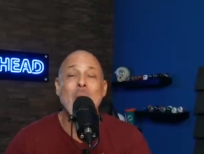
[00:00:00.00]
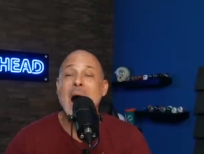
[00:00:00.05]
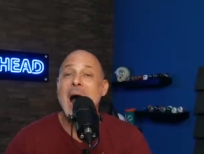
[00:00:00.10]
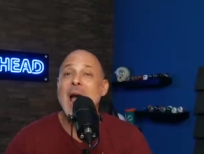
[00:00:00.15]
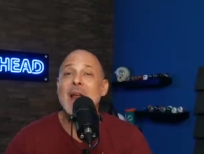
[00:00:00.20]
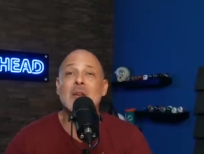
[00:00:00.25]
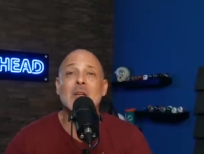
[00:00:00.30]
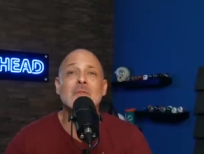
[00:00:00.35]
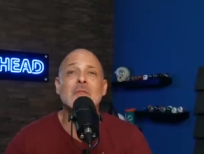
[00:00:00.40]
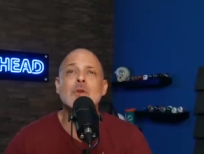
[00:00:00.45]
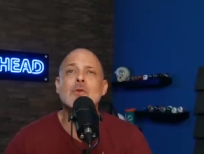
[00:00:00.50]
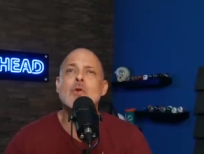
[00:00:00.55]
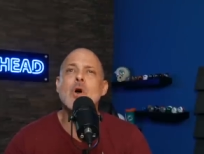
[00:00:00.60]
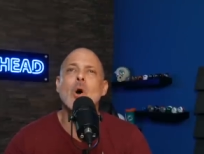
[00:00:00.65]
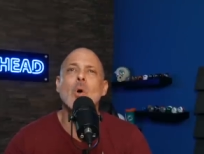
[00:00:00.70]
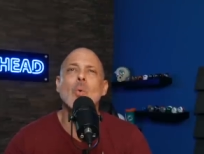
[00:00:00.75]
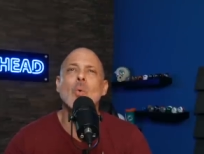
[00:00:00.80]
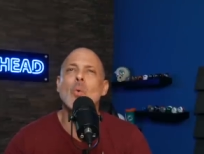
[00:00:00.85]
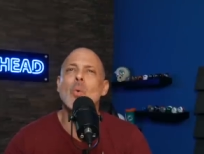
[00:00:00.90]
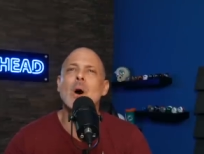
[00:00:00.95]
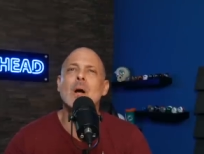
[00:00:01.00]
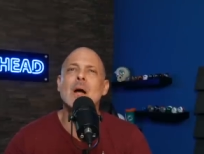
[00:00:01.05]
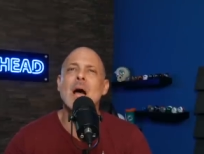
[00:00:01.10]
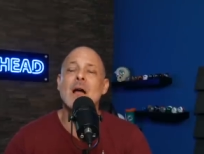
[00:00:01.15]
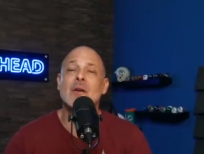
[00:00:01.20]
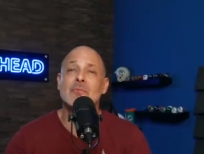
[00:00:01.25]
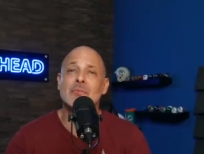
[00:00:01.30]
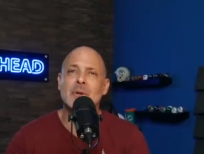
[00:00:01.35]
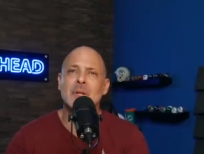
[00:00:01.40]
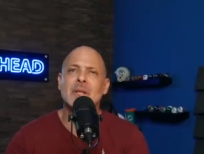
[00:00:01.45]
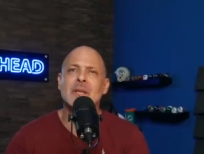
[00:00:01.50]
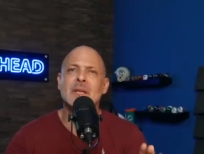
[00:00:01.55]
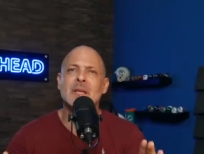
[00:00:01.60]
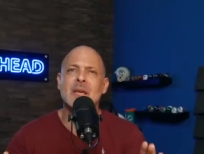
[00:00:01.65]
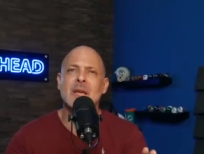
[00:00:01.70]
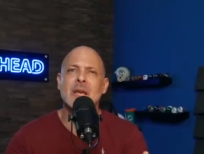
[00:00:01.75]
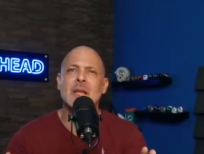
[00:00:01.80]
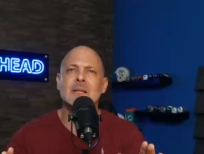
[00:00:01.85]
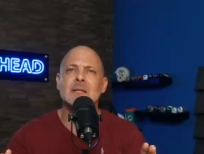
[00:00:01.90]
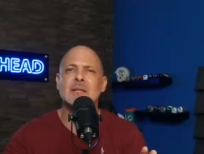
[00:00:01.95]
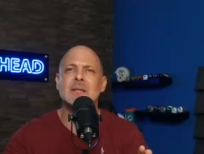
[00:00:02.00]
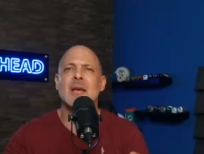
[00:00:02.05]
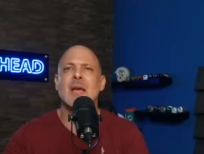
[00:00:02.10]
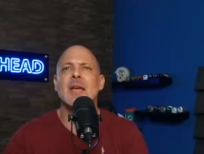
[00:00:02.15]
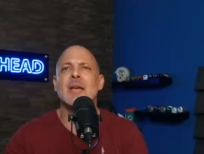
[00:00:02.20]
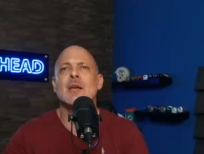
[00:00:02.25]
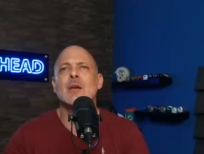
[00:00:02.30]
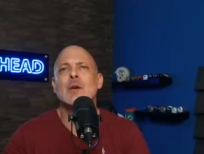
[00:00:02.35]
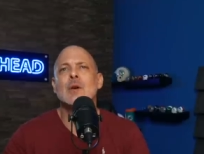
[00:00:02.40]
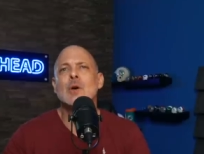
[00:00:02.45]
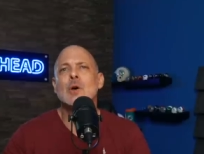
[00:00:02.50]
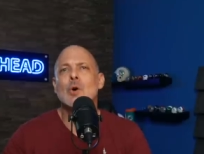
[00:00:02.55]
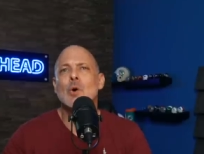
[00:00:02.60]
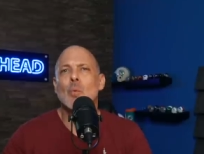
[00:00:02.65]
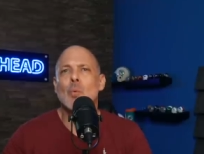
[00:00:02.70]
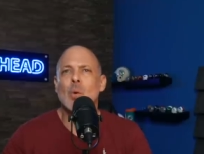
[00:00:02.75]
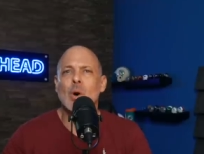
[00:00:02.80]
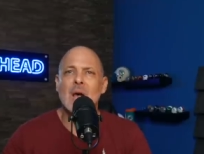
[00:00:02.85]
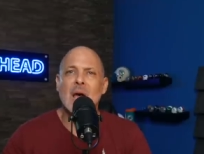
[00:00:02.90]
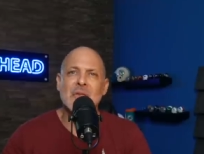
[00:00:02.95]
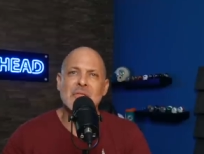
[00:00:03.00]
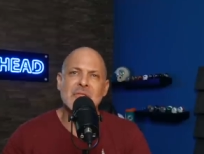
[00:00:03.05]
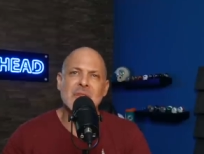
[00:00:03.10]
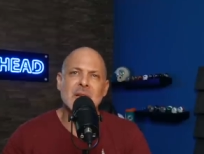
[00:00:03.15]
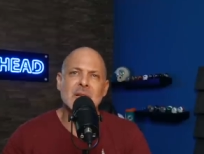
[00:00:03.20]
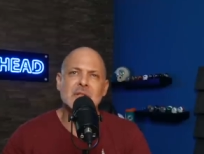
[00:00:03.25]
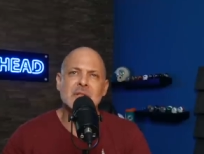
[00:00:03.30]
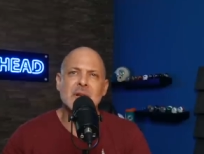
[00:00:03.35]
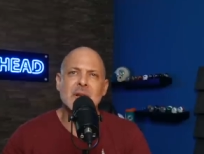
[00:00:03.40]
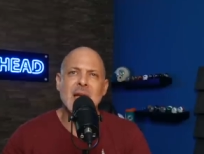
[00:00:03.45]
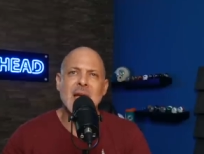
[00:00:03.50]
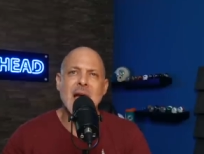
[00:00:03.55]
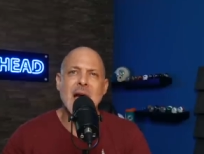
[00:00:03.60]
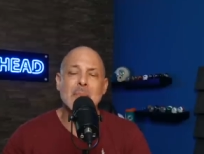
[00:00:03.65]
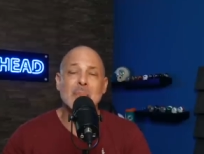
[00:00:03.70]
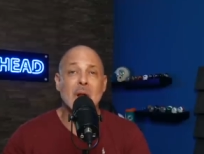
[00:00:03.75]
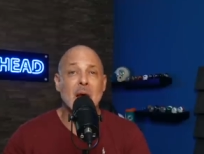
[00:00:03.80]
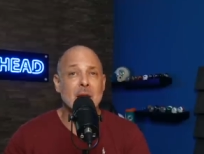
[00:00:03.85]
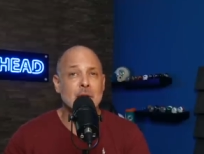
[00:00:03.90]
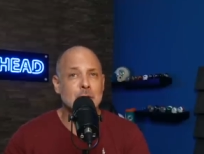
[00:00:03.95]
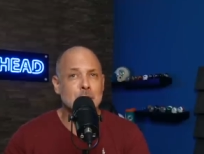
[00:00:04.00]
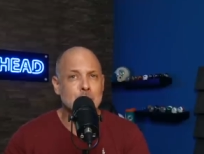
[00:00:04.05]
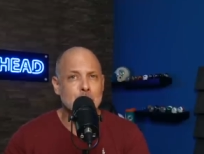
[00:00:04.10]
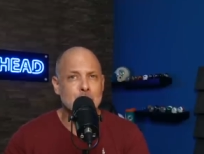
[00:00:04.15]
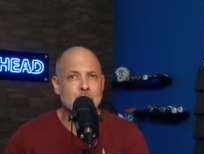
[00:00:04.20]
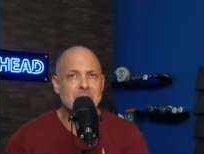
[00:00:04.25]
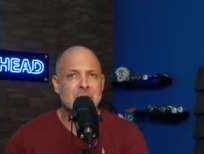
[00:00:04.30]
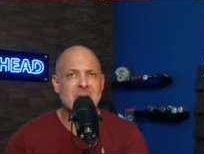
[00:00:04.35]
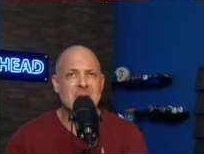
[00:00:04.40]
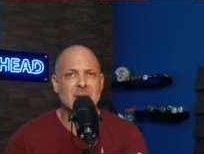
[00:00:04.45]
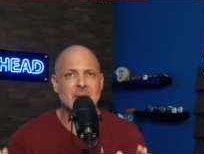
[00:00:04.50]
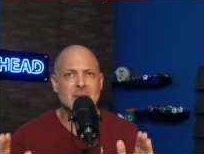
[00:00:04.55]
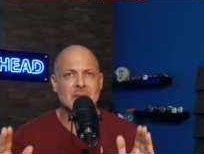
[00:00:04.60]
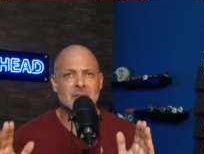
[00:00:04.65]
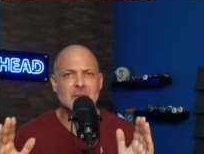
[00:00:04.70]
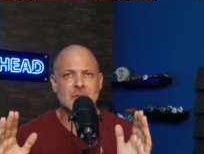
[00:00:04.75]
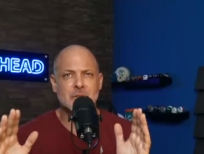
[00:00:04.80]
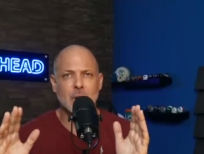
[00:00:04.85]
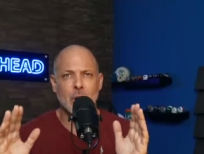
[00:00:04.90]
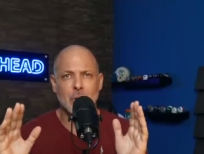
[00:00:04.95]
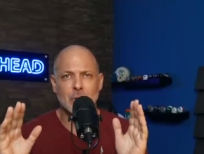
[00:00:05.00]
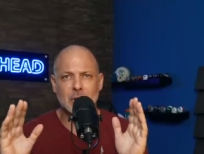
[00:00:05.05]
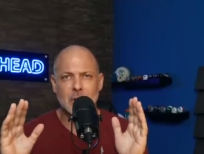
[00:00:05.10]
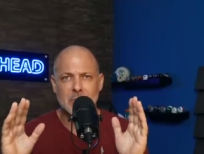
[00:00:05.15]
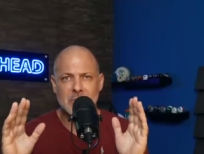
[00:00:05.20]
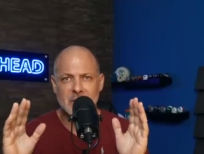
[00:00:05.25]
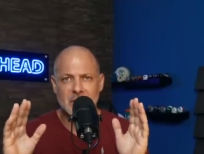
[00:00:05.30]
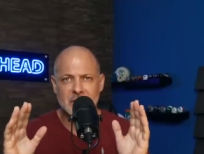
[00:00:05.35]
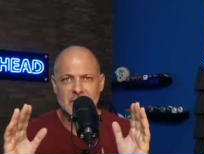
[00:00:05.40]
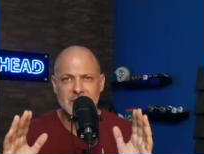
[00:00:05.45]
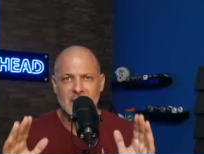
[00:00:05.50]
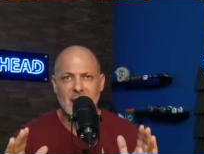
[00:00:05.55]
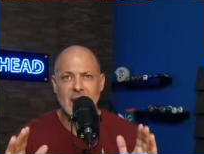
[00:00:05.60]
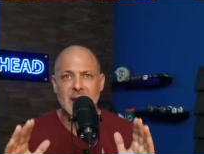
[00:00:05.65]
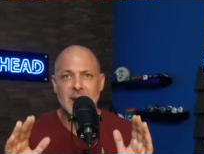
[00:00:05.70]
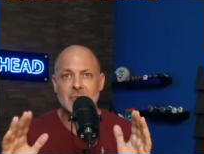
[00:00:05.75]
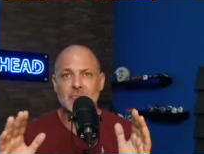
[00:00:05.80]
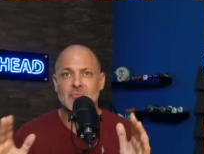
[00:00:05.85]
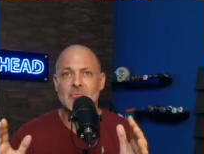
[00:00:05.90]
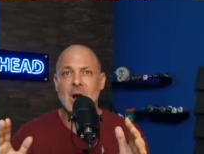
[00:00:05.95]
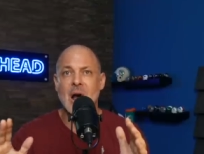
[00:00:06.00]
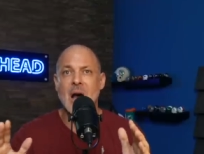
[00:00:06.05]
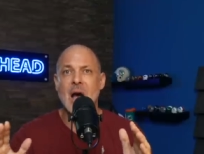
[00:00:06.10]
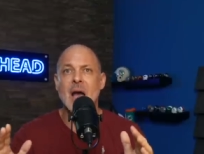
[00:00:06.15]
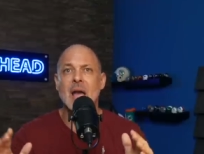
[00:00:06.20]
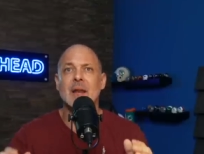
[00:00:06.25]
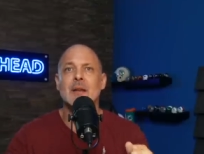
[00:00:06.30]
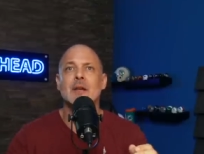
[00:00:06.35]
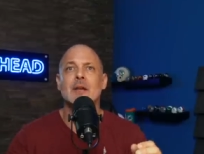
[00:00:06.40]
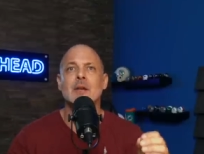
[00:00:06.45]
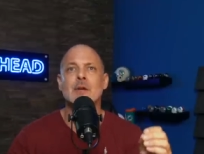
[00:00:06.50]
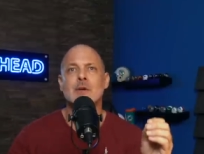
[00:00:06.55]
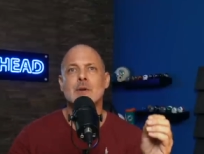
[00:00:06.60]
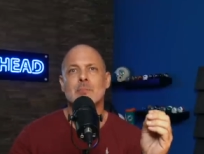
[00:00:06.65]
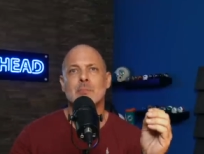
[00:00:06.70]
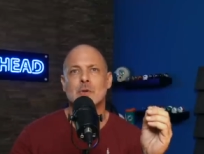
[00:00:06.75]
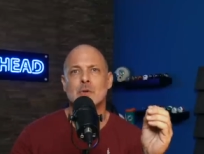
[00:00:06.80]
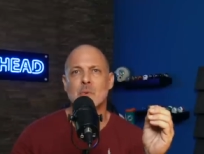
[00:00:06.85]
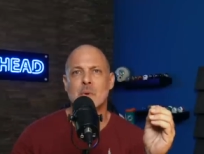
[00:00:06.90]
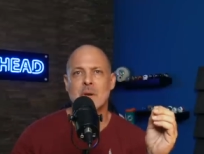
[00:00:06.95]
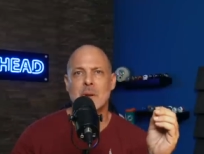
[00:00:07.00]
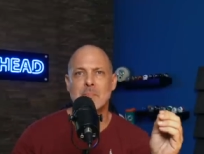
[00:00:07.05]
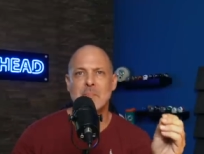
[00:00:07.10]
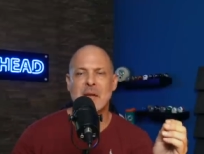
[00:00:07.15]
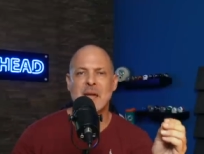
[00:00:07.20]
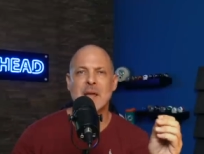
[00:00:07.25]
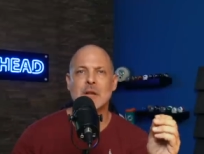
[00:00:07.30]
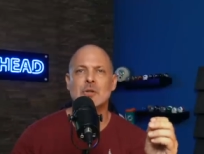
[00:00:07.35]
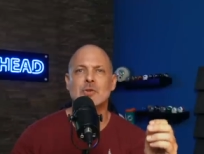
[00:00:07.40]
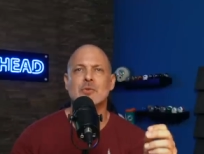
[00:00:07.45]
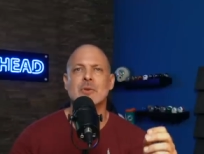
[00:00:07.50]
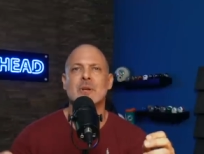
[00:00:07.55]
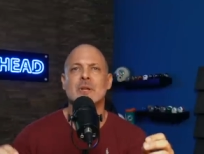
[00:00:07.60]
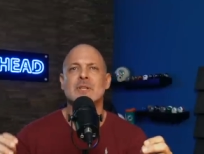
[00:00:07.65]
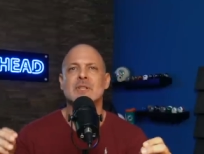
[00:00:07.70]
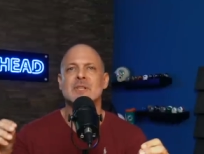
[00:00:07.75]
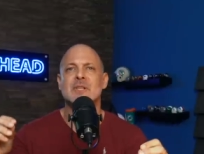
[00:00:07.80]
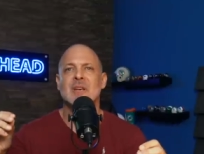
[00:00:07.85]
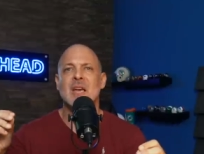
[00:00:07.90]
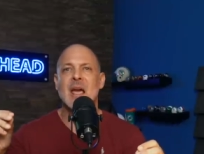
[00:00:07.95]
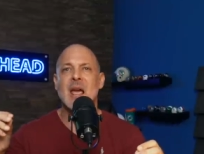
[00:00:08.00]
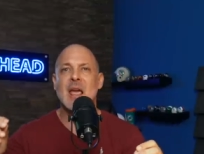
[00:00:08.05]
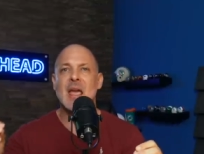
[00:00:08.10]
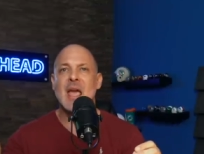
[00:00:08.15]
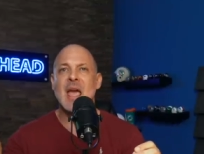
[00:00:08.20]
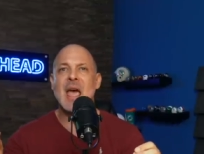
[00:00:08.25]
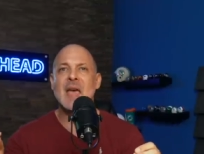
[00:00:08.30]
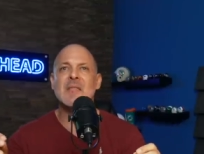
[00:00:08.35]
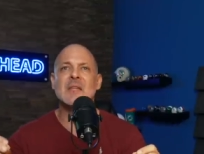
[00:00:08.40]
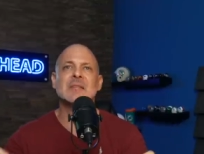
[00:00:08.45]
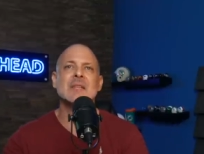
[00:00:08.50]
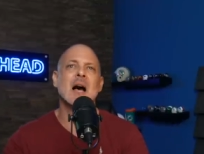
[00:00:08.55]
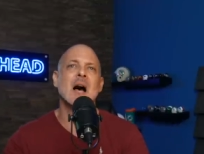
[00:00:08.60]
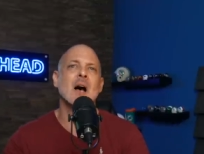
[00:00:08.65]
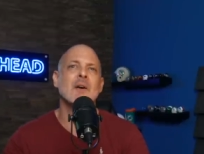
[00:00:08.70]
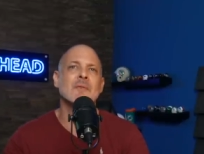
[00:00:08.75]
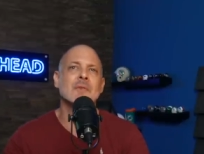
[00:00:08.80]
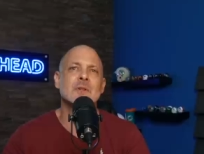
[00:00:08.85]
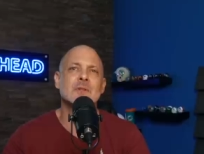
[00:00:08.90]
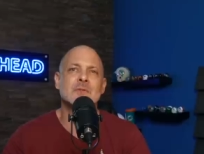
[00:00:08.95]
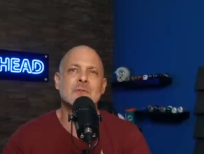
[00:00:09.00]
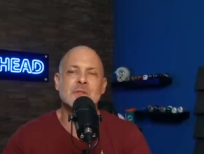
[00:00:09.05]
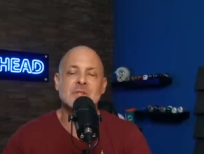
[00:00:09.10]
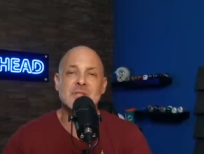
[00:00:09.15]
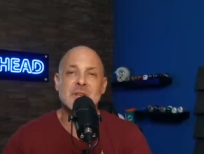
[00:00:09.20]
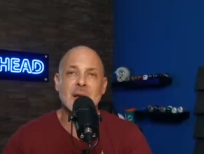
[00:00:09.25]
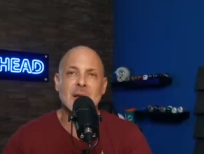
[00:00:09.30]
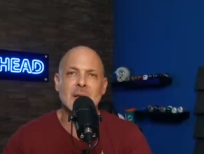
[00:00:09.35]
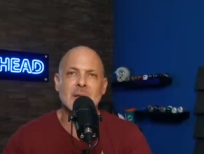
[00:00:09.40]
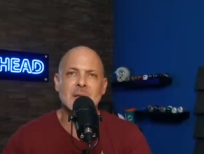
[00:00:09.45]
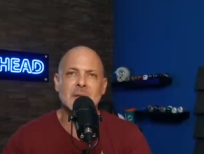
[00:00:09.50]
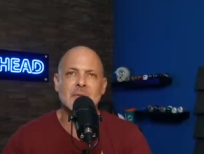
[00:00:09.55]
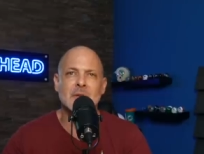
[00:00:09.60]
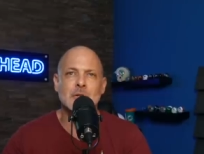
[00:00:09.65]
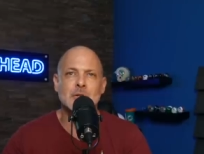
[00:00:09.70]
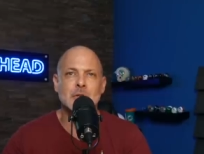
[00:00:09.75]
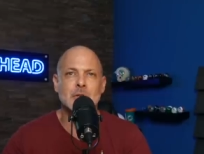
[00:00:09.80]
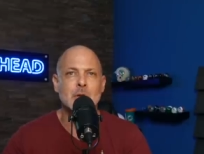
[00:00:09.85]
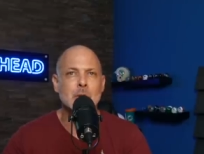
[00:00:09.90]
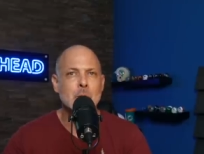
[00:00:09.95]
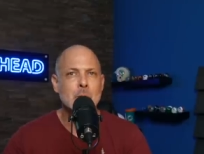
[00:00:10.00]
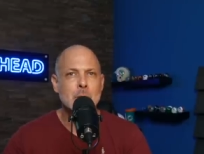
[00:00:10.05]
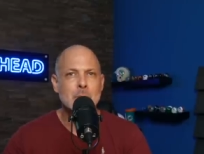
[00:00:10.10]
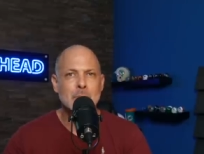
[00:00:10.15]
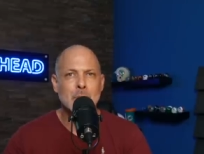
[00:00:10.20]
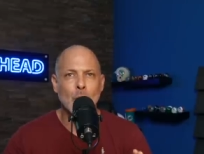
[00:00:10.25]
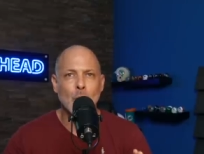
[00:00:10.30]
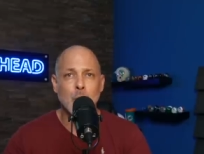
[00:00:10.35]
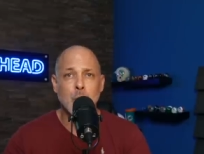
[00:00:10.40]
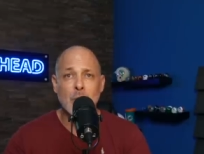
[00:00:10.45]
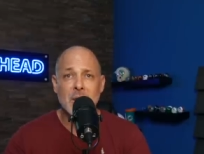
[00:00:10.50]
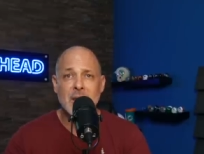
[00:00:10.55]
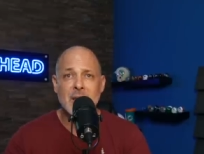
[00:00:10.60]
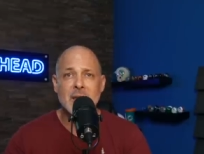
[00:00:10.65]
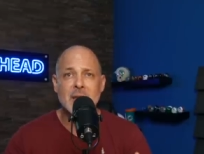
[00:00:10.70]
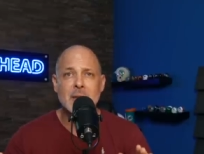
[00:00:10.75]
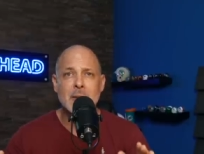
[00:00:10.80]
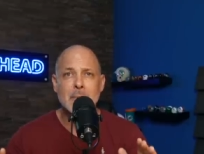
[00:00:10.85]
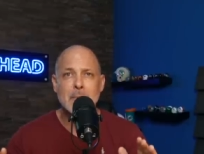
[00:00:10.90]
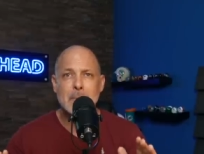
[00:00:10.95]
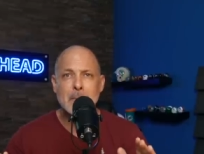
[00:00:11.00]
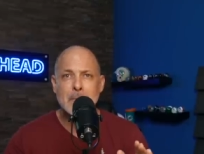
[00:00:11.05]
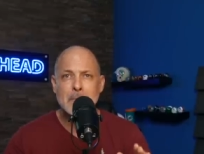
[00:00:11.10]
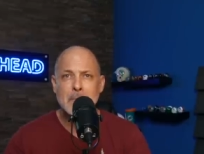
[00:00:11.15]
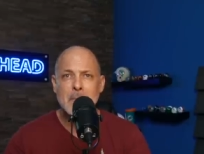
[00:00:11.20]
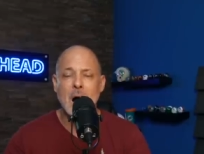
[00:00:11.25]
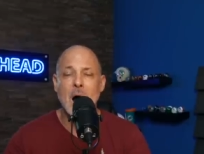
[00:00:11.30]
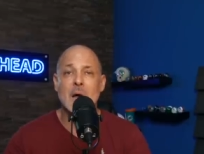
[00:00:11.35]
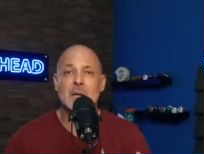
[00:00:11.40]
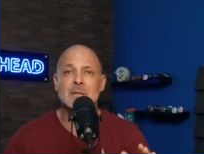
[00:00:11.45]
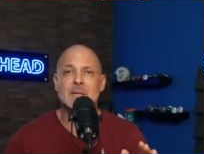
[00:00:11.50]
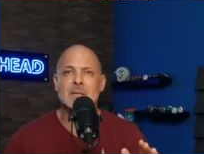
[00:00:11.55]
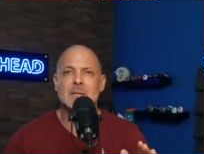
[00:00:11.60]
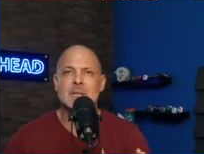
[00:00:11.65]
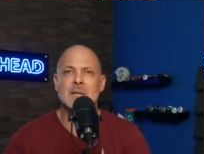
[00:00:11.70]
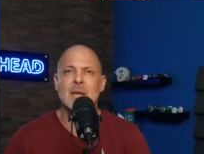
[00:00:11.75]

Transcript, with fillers: I don't even know what. I really can't say what I think is going to happen. I do think this is going to be a tight ride between the Patriots and the Dolphins for second in division, but we must